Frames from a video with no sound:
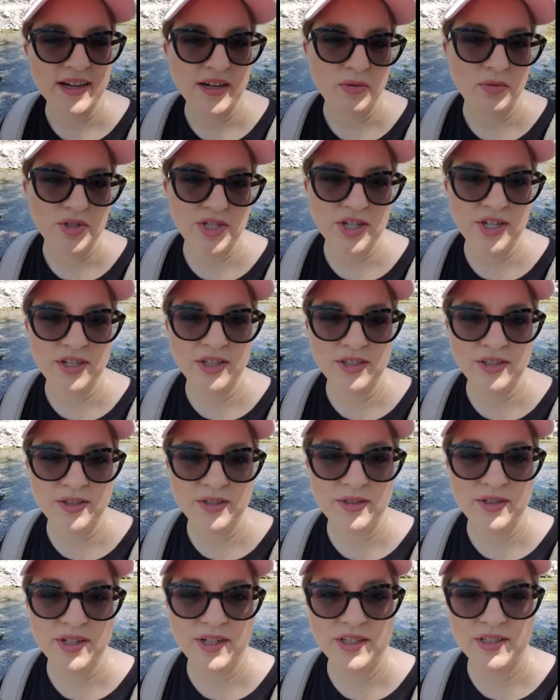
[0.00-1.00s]
which
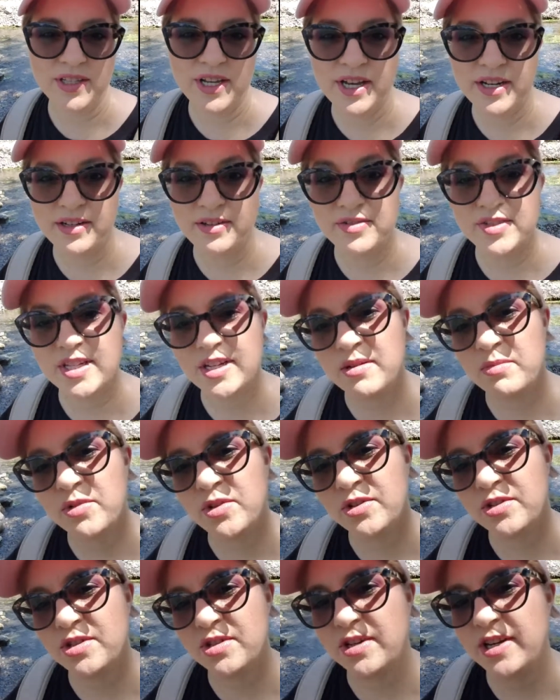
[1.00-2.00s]
include a lot of
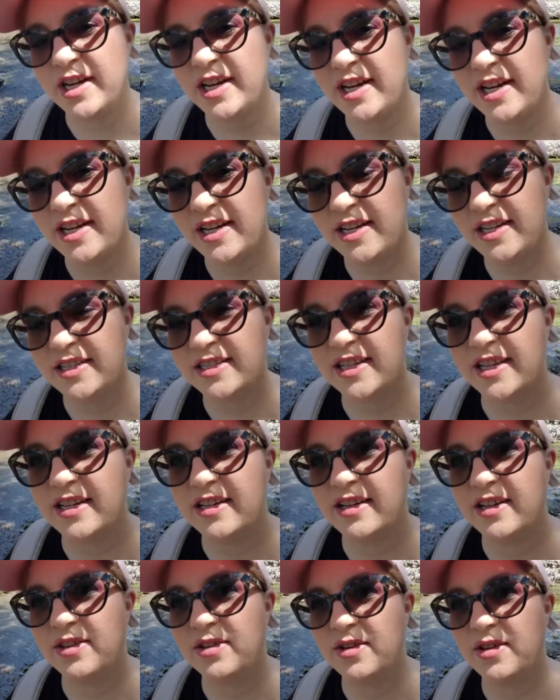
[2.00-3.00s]
sycamore trees
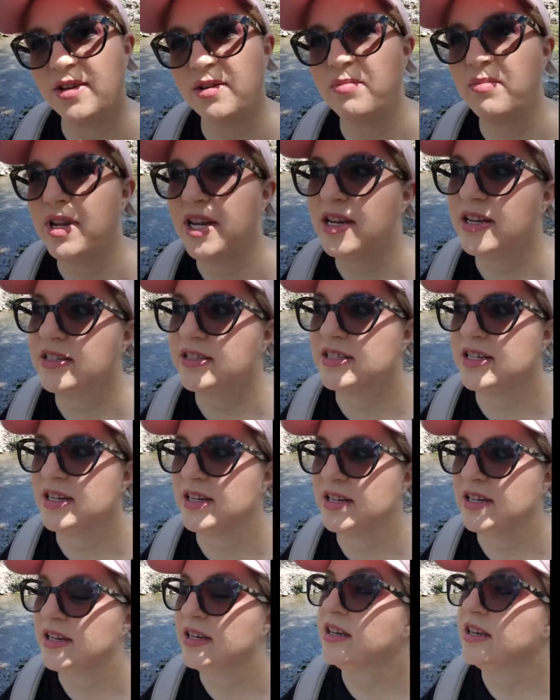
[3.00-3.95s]
and other amazing,